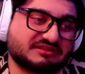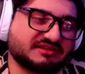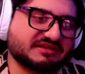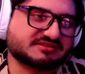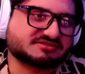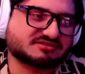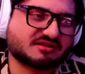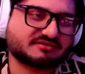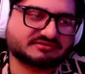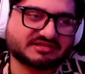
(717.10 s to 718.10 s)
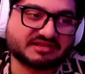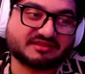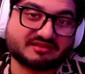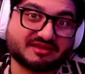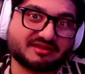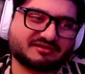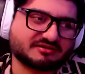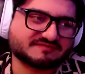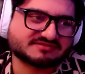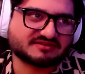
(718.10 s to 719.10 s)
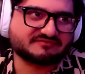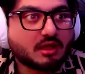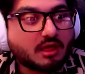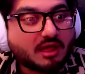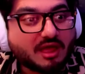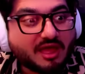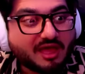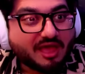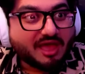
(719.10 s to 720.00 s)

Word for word: he is taking care of stuff. Your dad.